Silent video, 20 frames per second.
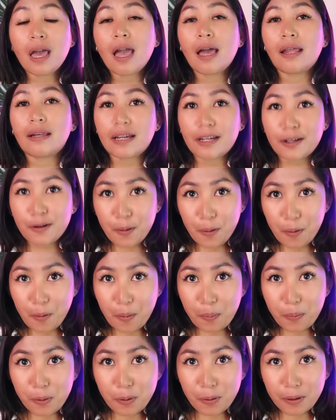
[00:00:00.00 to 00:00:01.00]
And I
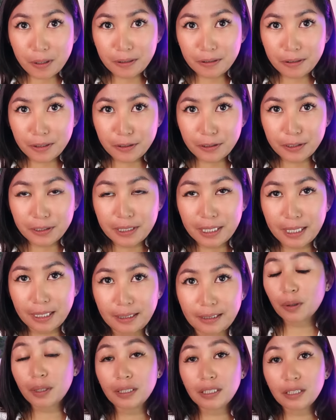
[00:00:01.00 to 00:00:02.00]
hope you
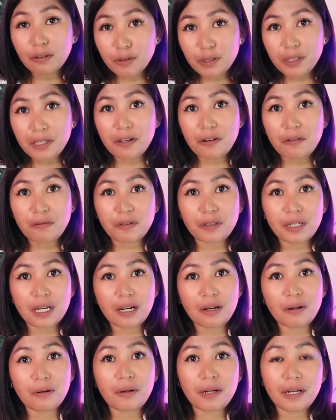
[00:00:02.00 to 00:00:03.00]
understand. So, I leave it here for
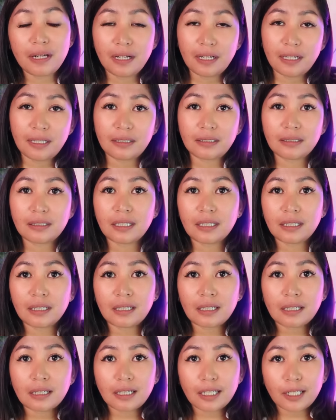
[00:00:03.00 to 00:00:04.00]
now and
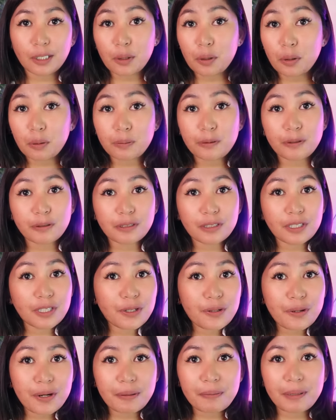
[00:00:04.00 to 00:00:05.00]
I hope to see
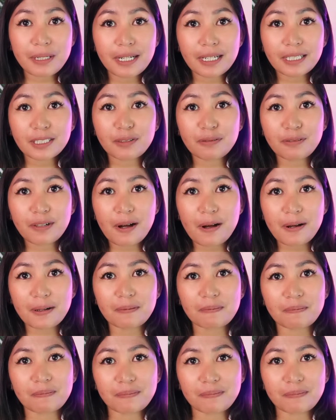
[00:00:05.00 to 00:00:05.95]
you on my next vlog.